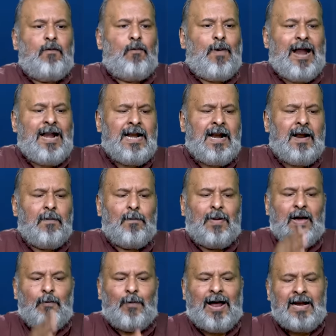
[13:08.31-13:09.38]
one
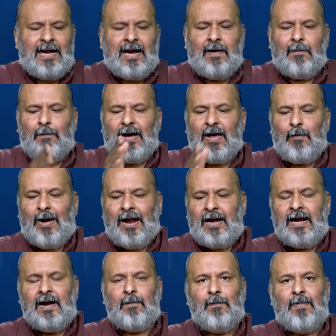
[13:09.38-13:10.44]
by one by
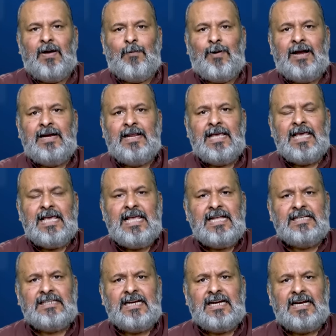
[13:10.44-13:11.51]
one by one,
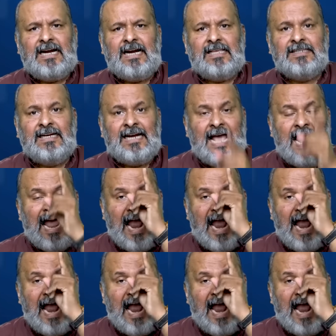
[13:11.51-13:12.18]
each leader does it.